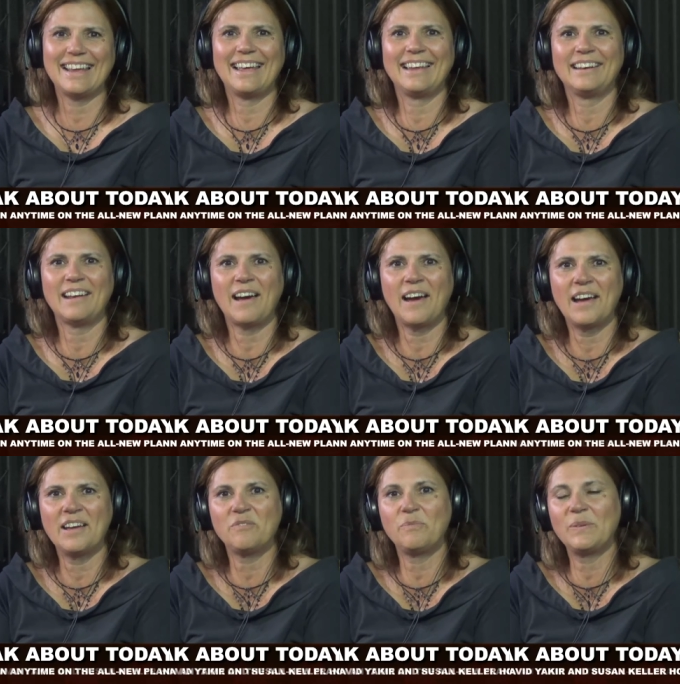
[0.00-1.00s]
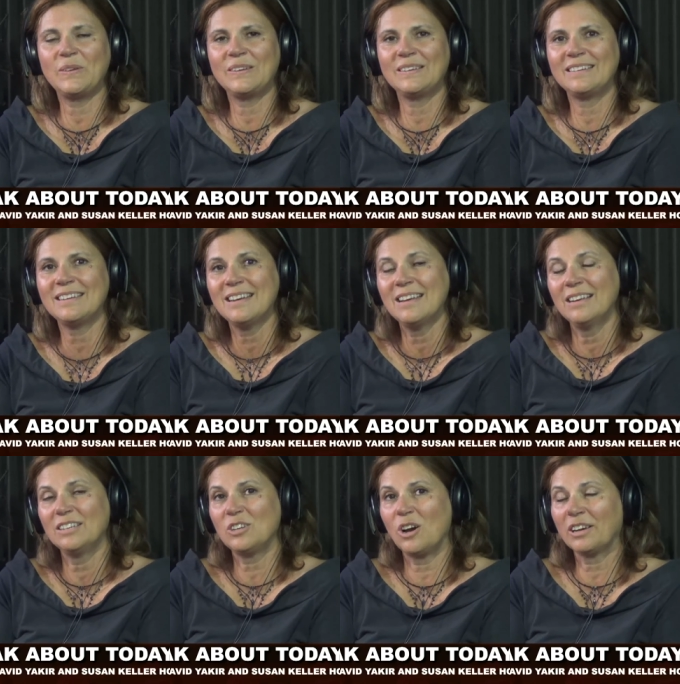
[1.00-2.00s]
And I've been
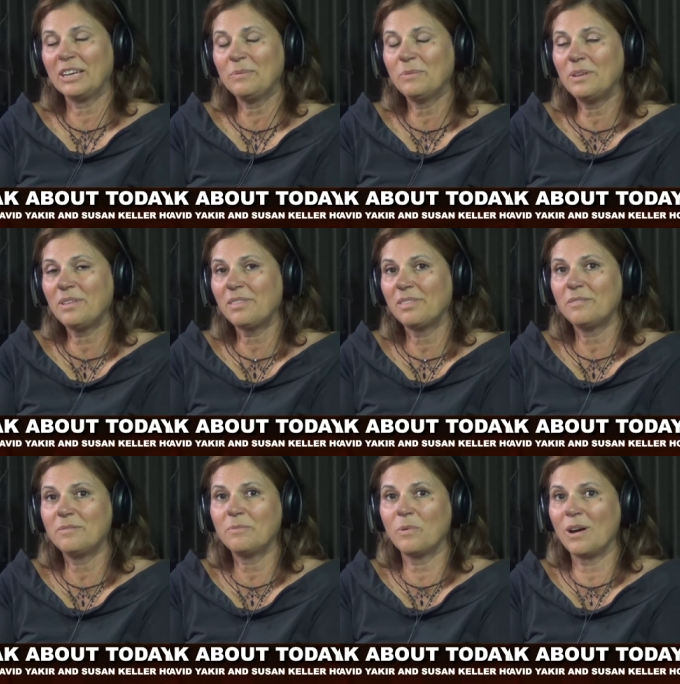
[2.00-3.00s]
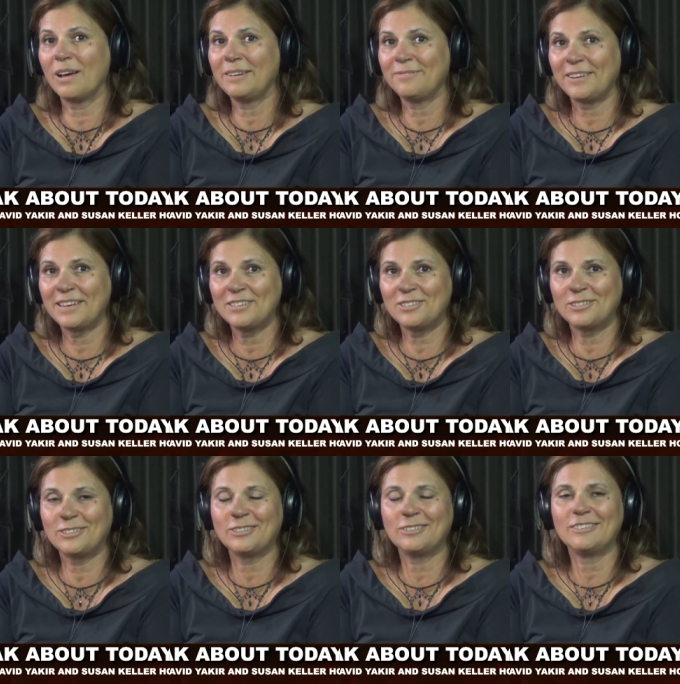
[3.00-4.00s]
talking with the wine
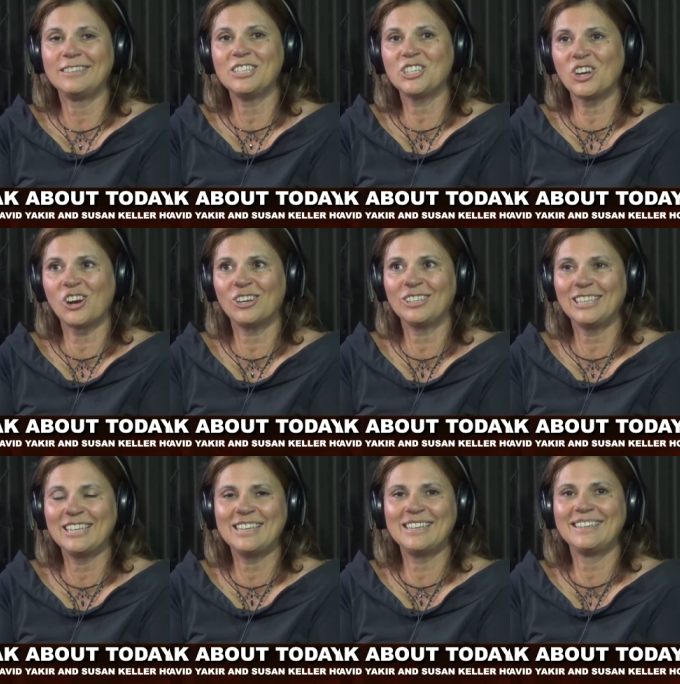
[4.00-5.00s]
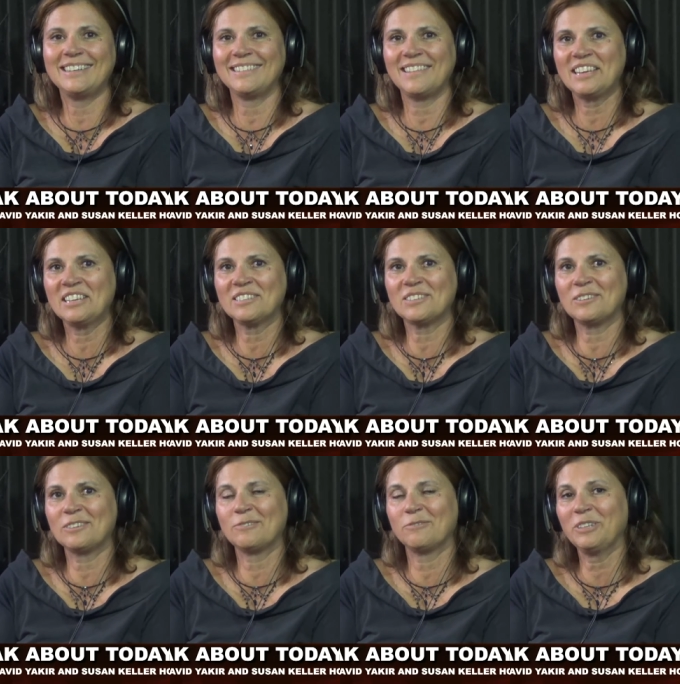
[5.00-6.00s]
vendor in Charlotte, and things
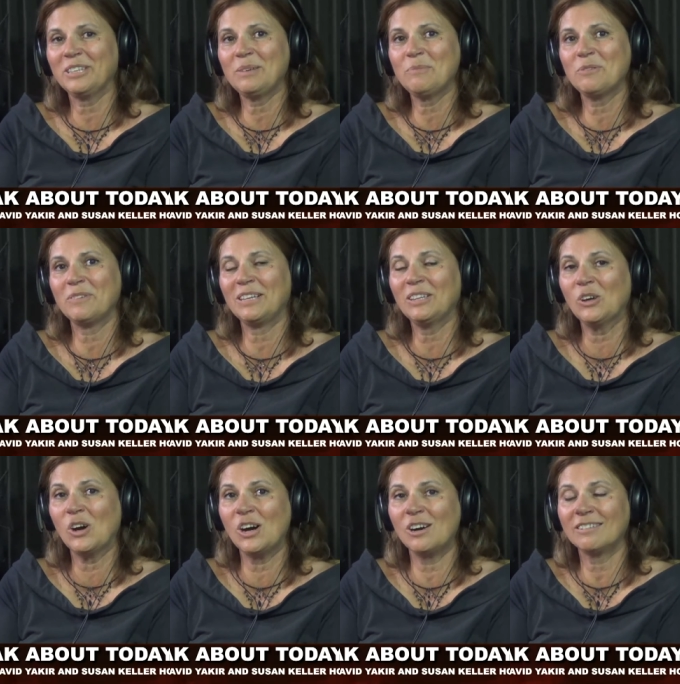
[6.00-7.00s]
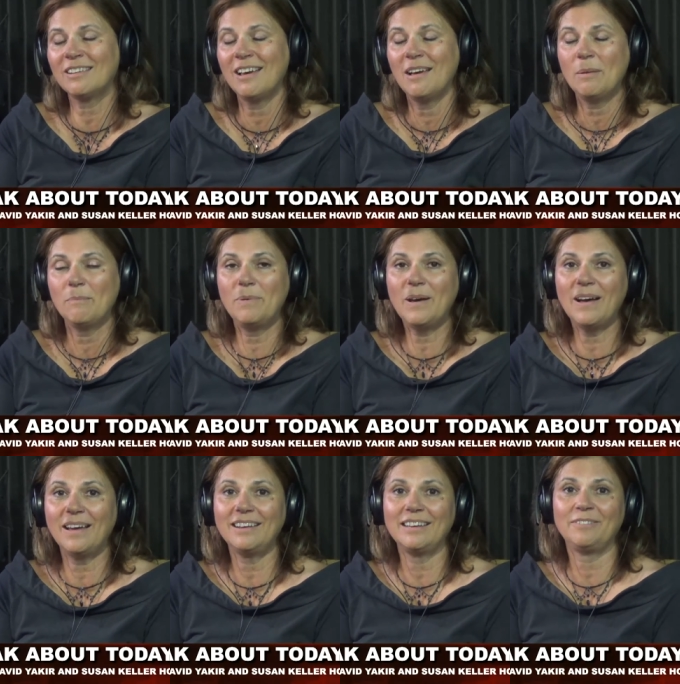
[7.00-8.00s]
are really moving along.
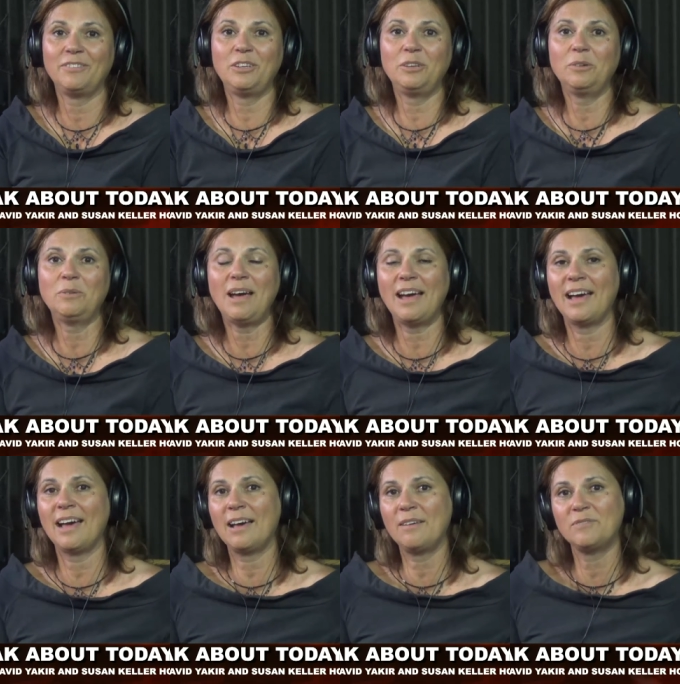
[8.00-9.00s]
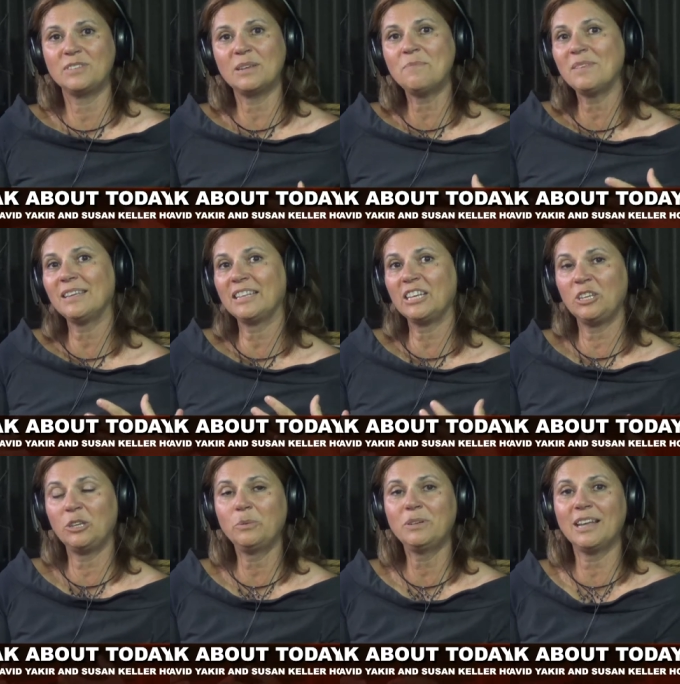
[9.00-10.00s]
But if you have something that
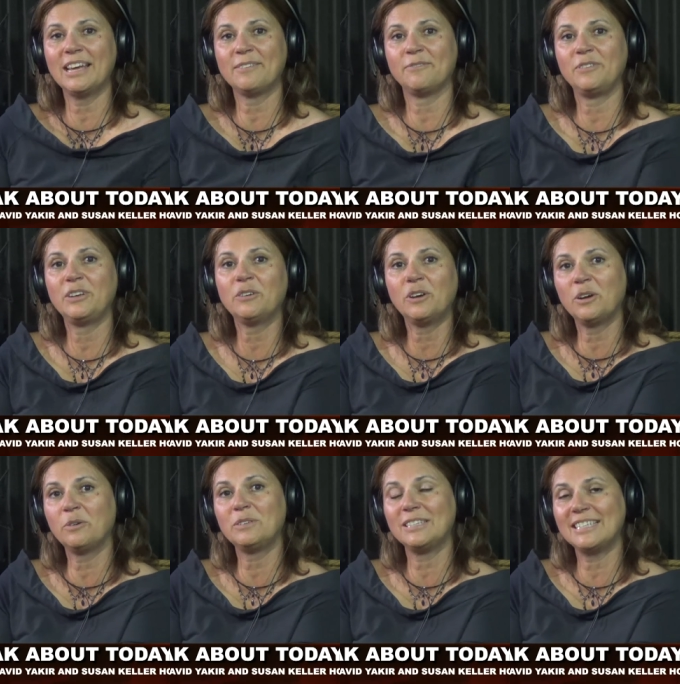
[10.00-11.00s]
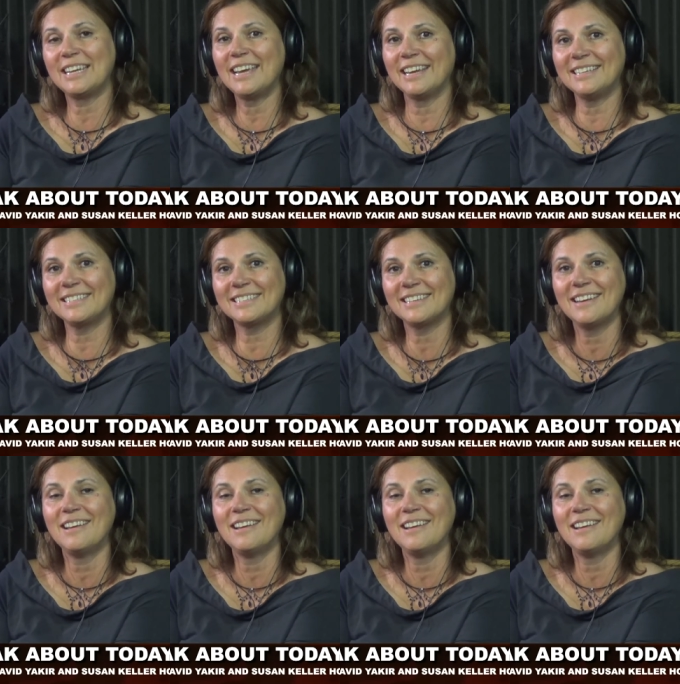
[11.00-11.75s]
you would like Vero to taste,